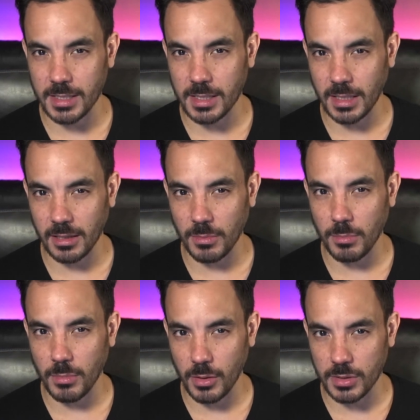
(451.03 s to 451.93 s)
to get the
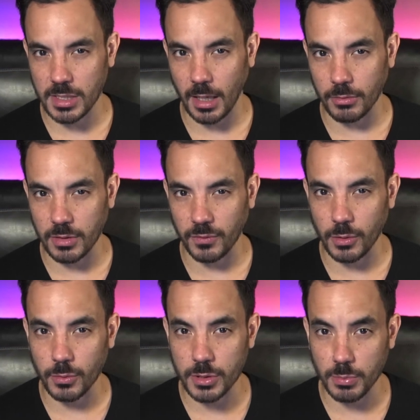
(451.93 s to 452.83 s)
most out of
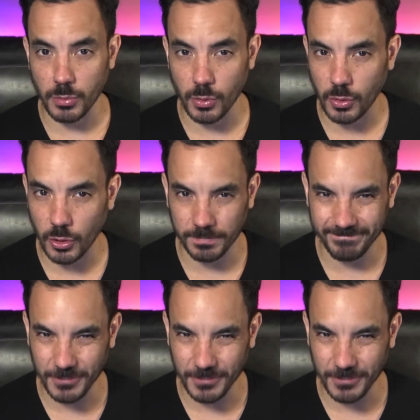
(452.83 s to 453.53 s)
Google's more